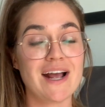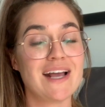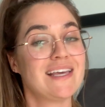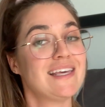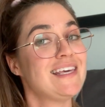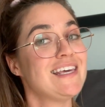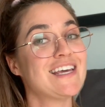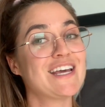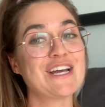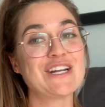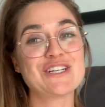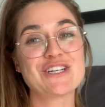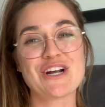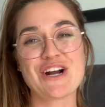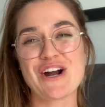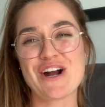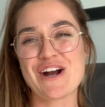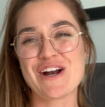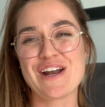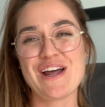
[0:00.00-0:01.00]
He can
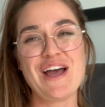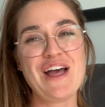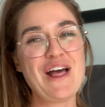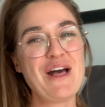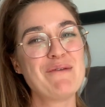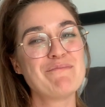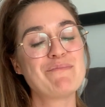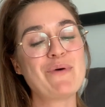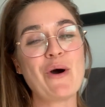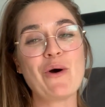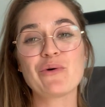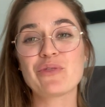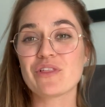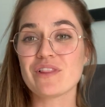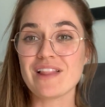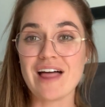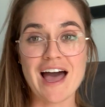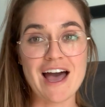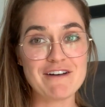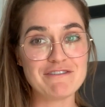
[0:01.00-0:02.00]
turn both
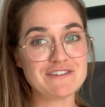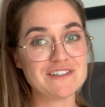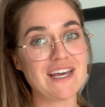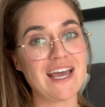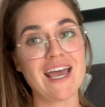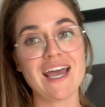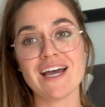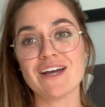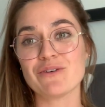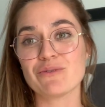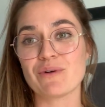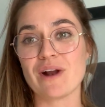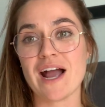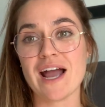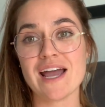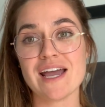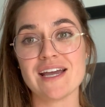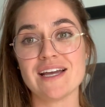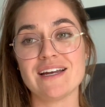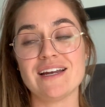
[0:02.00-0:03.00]
left and
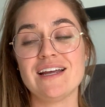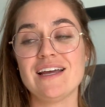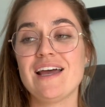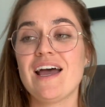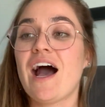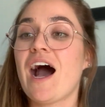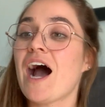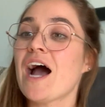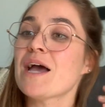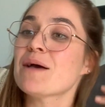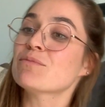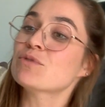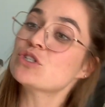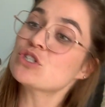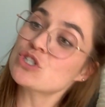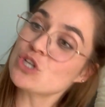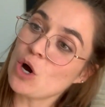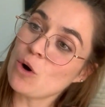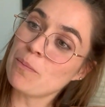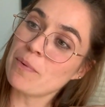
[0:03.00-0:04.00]
right. I am
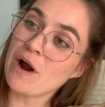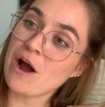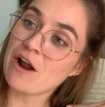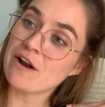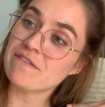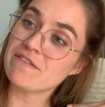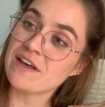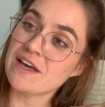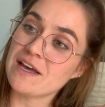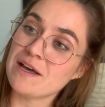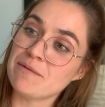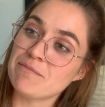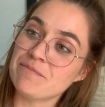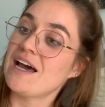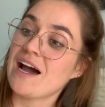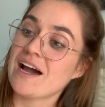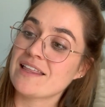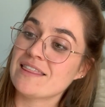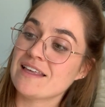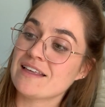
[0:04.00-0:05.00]
so proud of him.
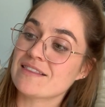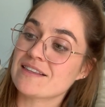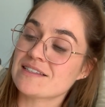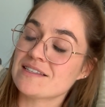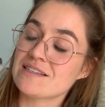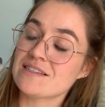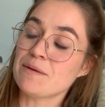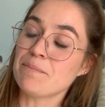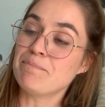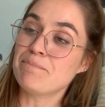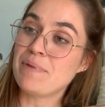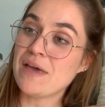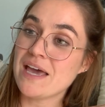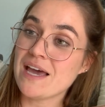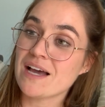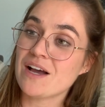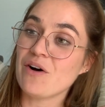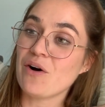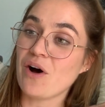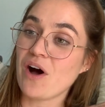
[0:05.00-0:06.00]
I think this is a
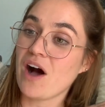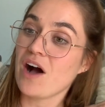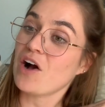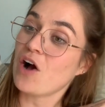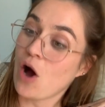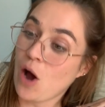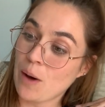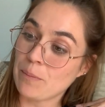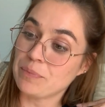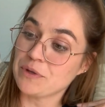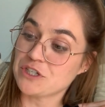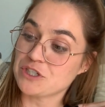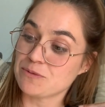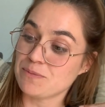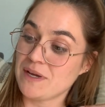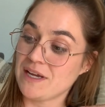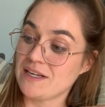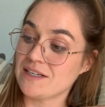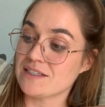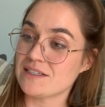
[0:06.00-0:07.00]
big
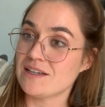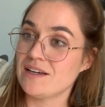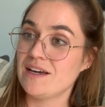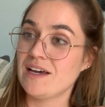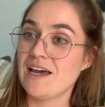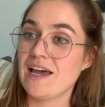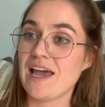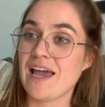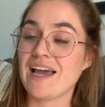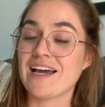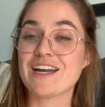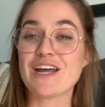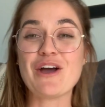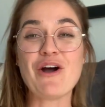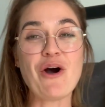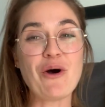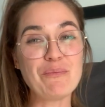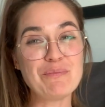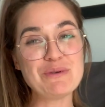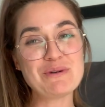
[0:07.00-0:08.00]
accomplishment, and I
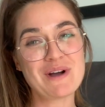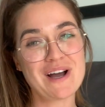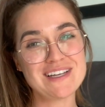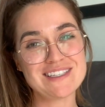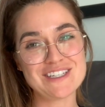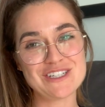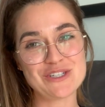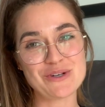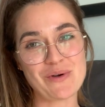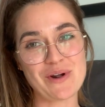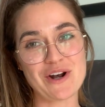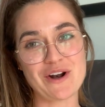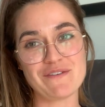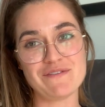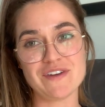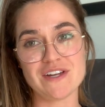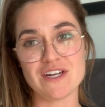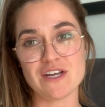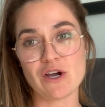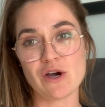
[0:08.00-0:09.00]
hope you guys enjoyed our
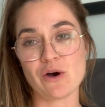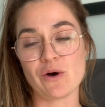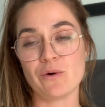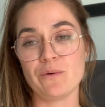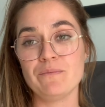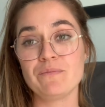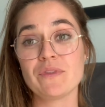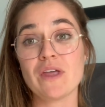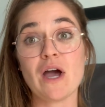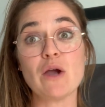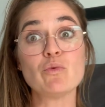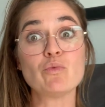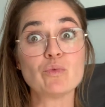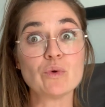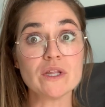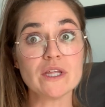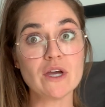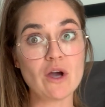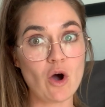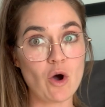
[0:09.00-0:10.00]
video. I
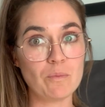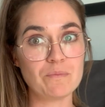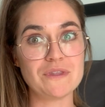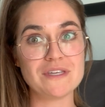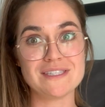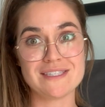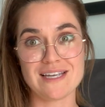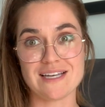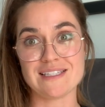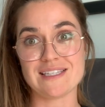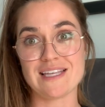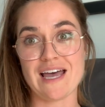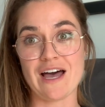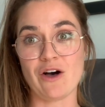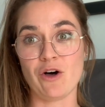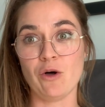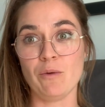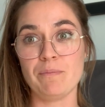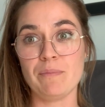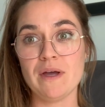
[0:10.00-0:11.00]
really hope this does
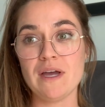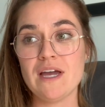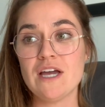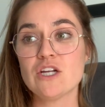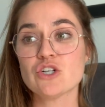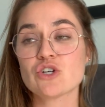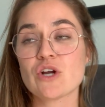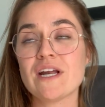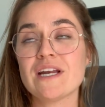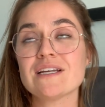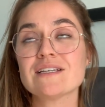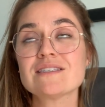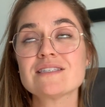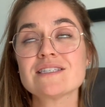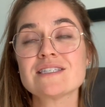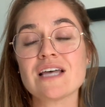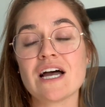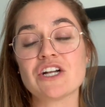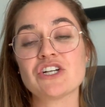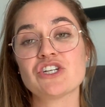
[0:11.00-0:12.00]
help. Training's
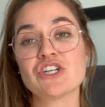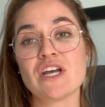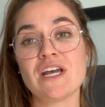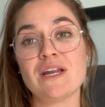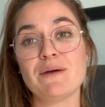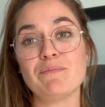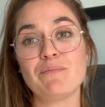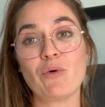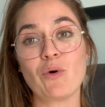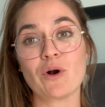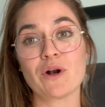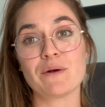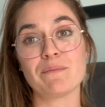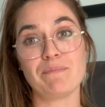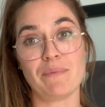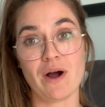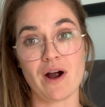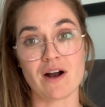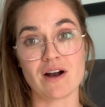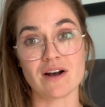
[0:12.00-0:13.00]
such an important
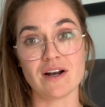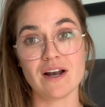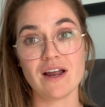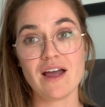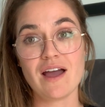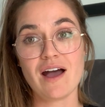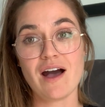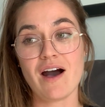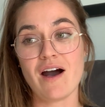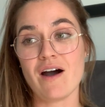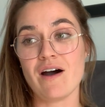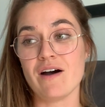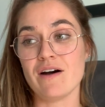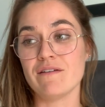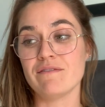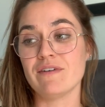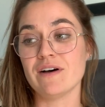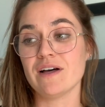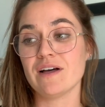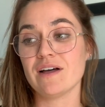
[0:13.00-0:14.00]
part of
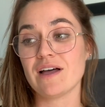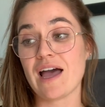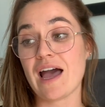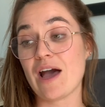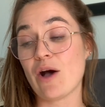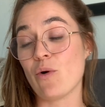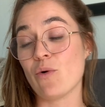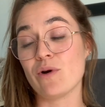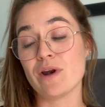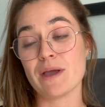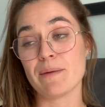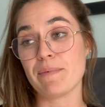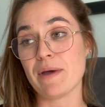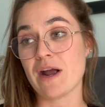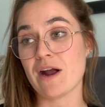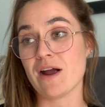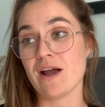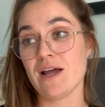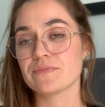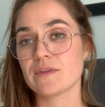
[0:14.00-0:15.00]
owning a
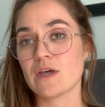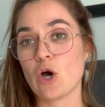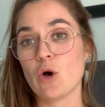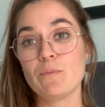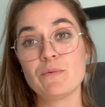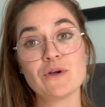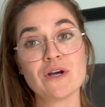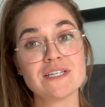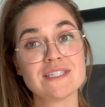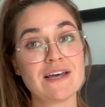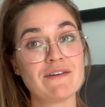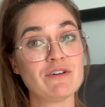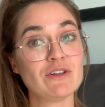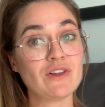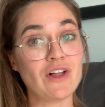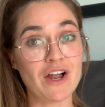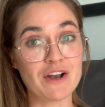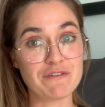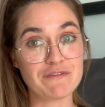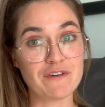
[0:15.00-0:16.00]
parrot. I hope you guys have a
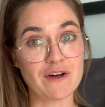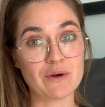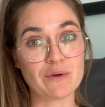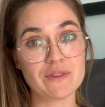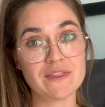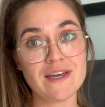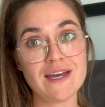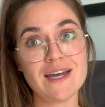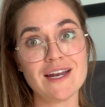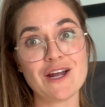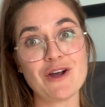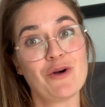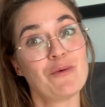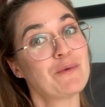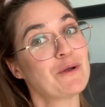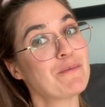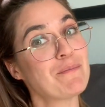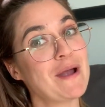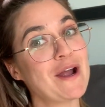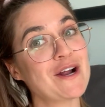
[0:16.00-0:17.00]
lot of fun with it, and I hope your
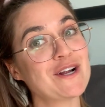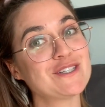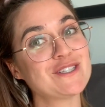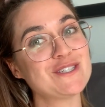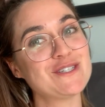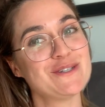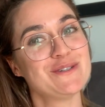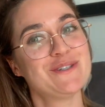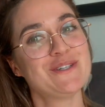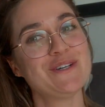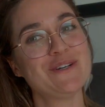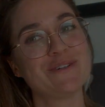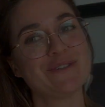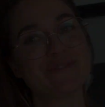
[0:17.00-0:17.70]
parrots do too.